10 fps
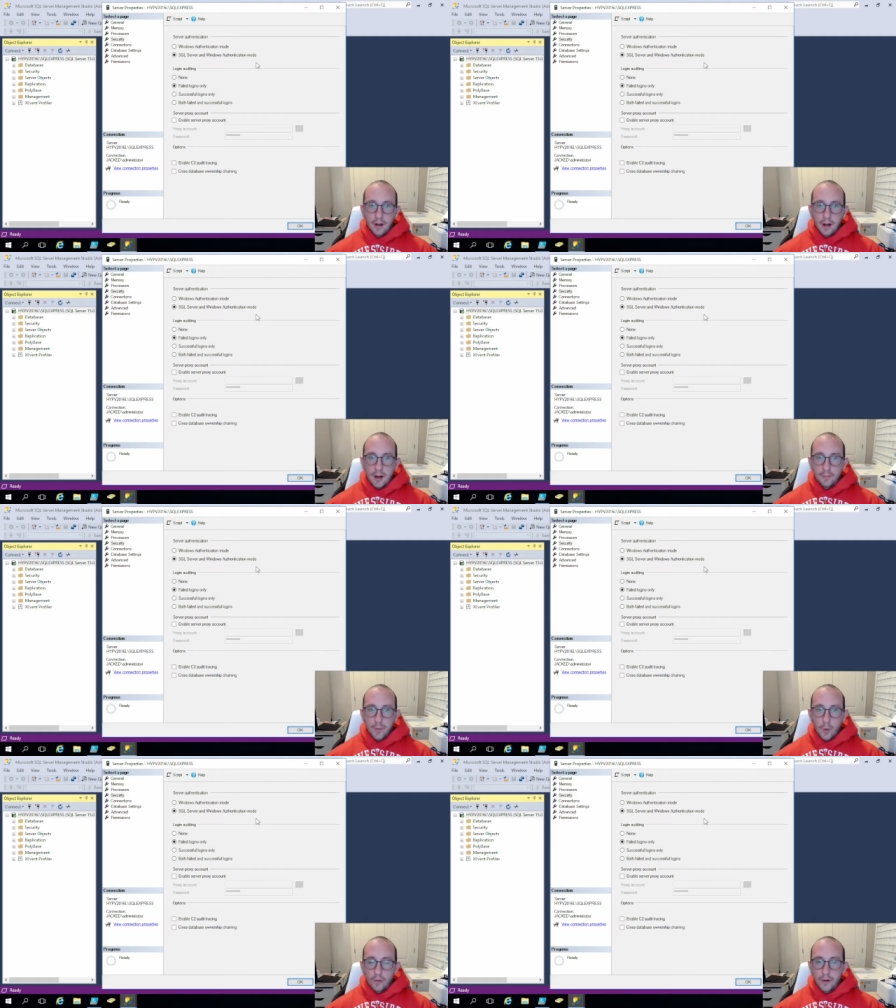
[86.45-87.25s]

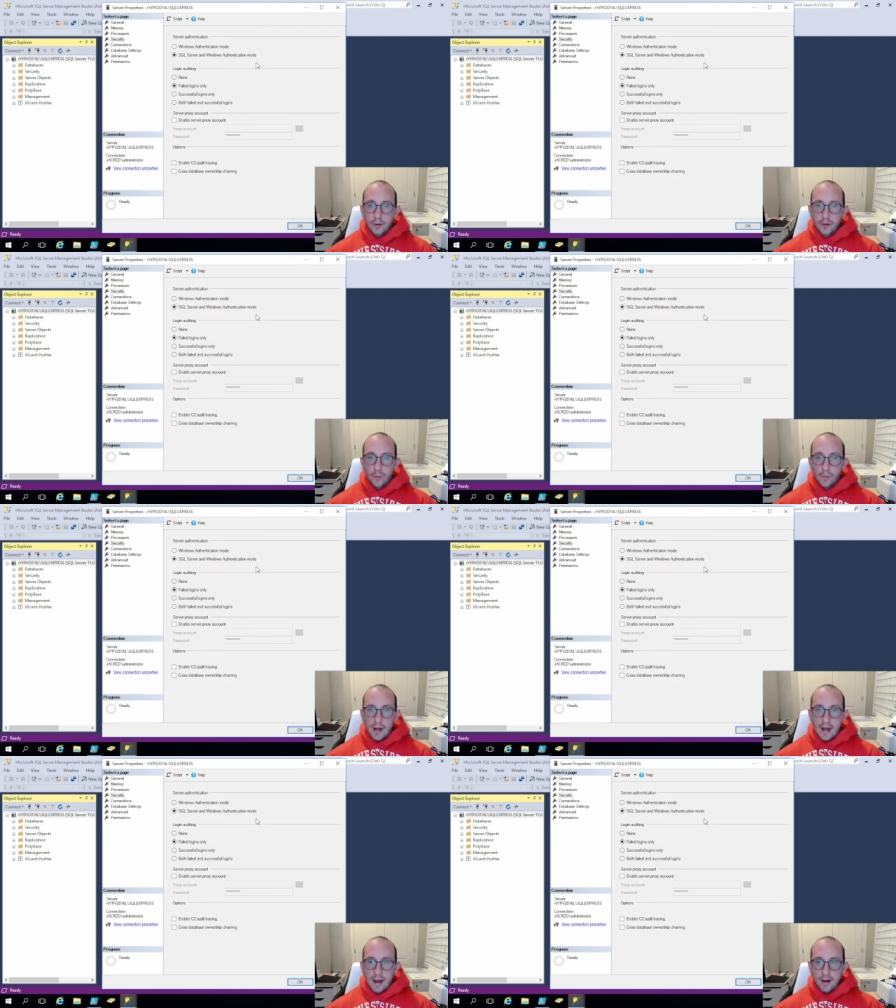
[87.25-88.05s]
or if you don't
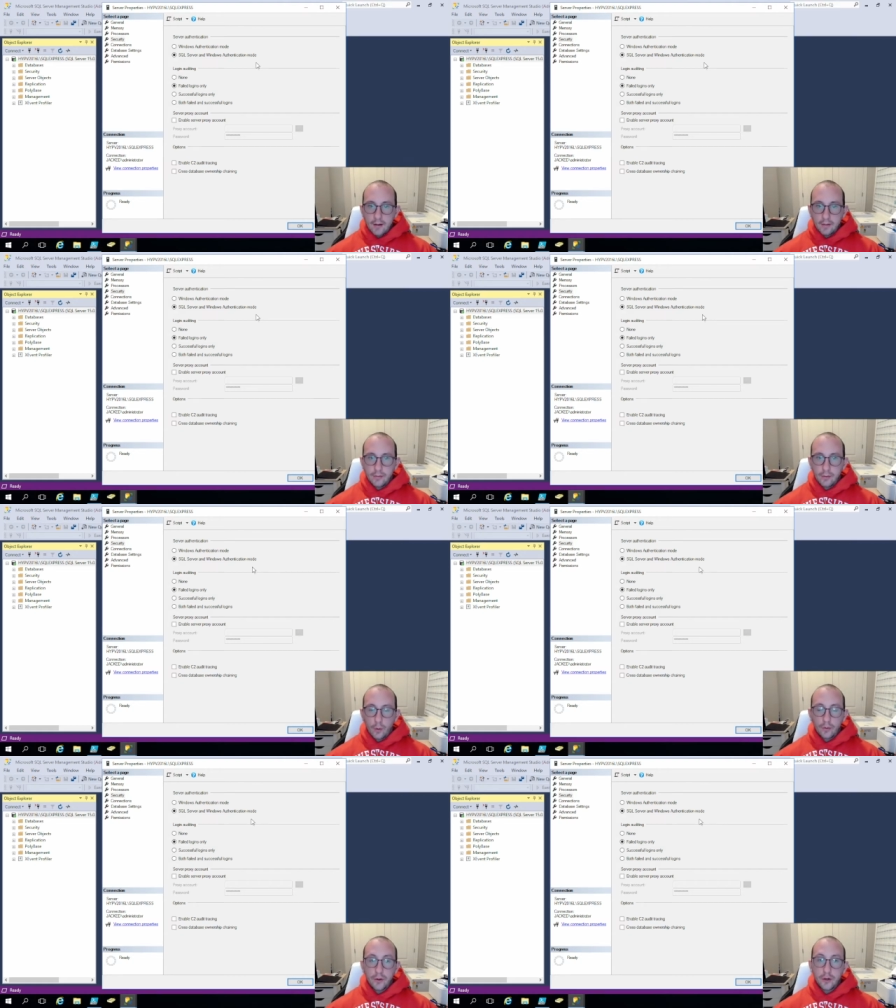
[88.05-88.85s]
have,
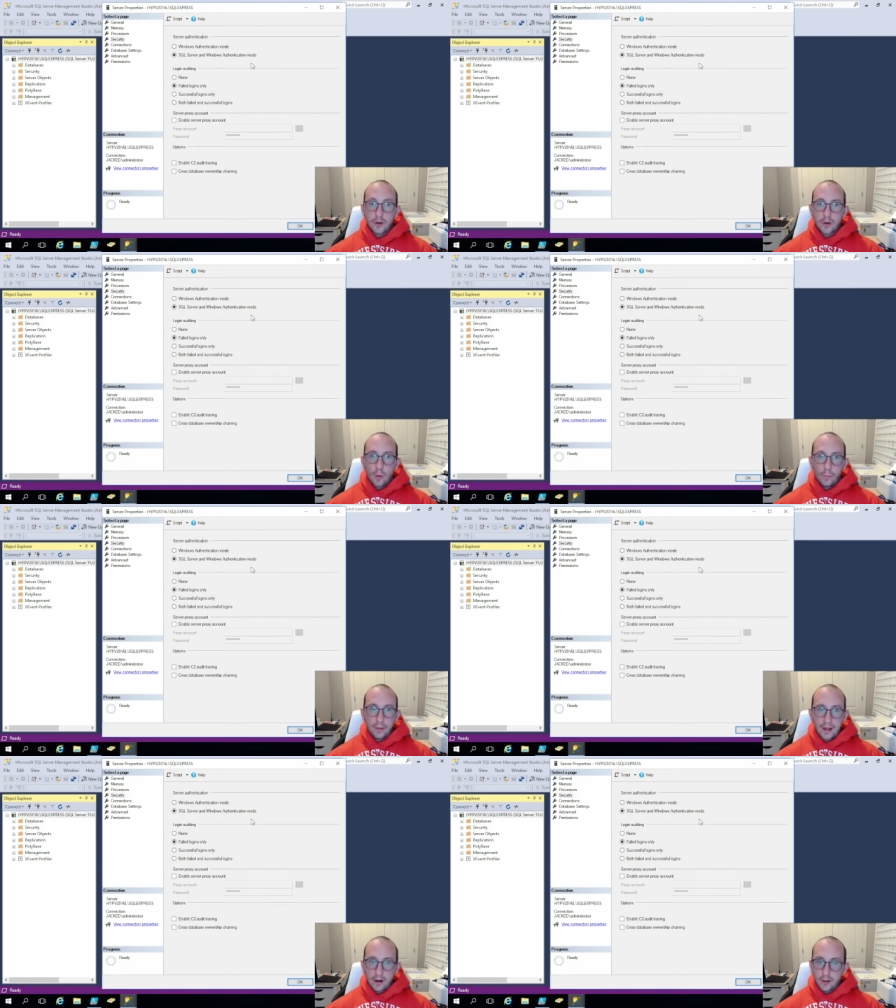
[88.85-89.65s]
or if you don't
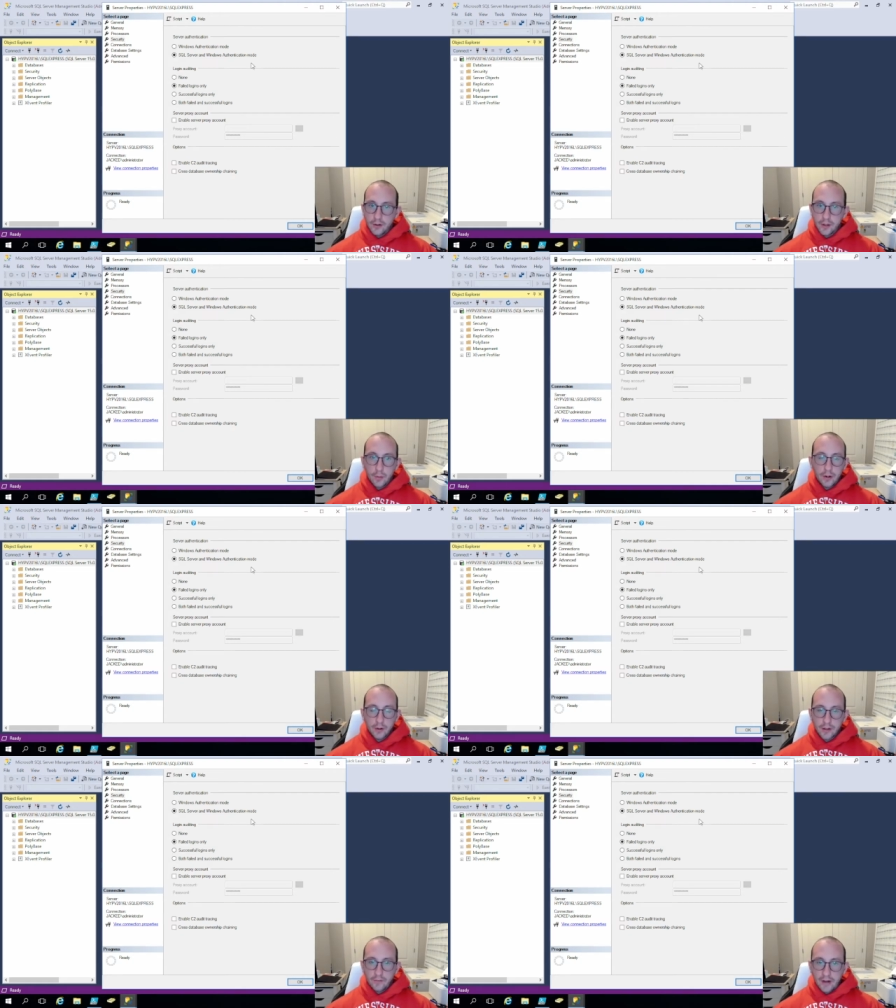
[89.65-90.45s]
plan on using
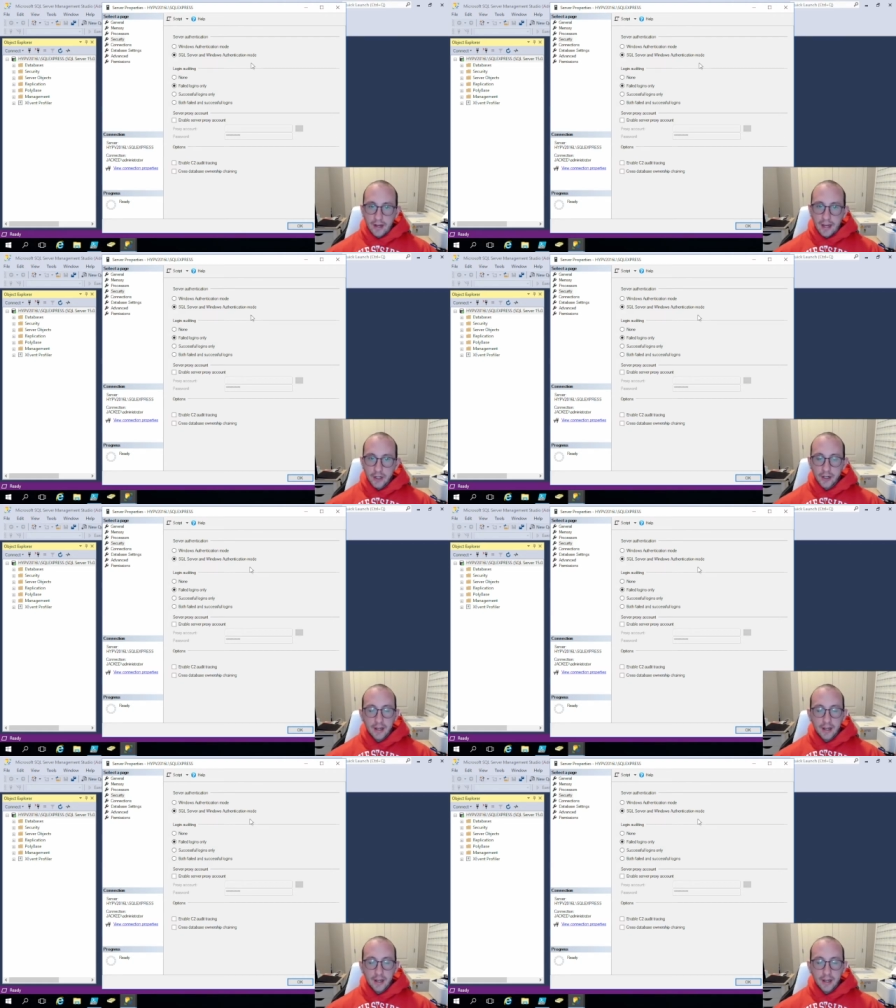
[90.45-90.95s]
Windows authentication.